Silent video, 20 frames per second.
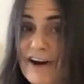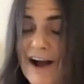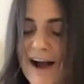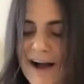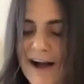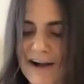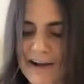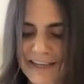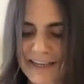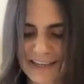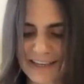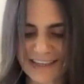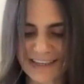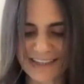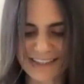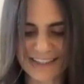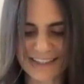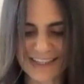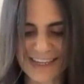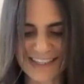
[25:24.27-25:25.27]
honking
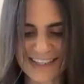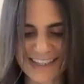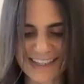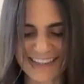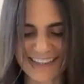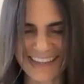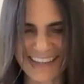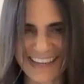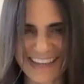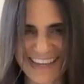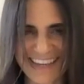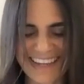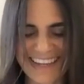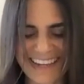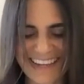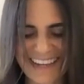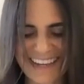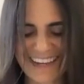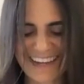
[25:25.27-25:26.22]
incessantly,